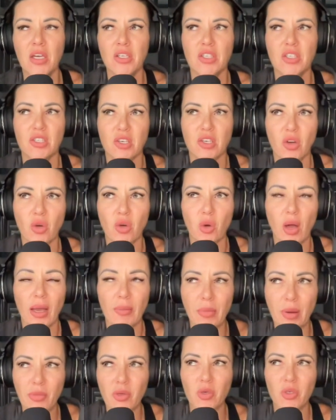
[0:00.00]
So I
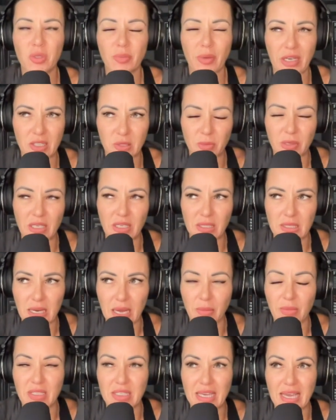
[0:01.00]
remember going to my husband at the
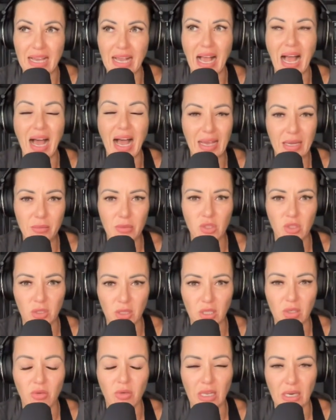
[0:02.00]
time and saying, I am going to
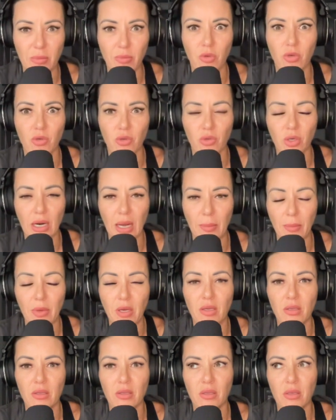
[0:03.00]
create a program.
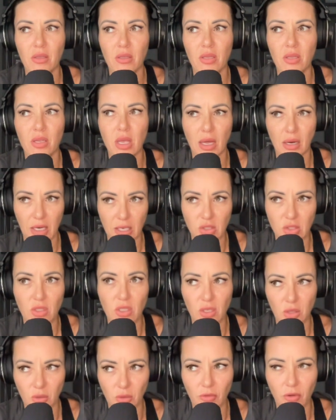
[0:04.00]
And I, you
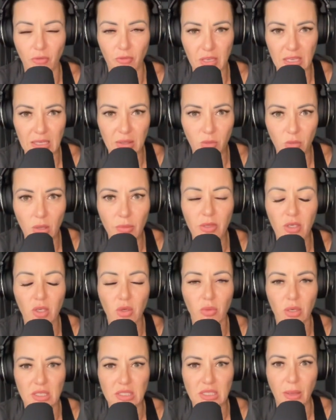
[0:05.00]
know, for vegan women who
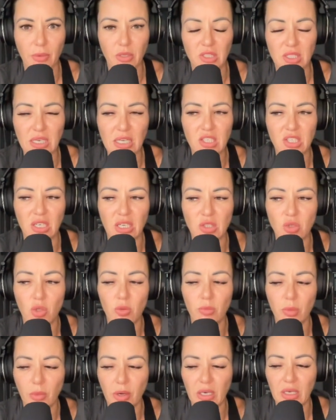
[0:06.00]
want to step on stage. And I told
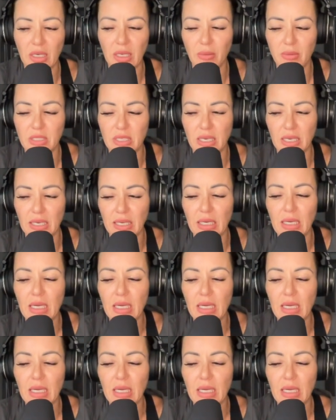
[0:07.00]
him about it. And he was like,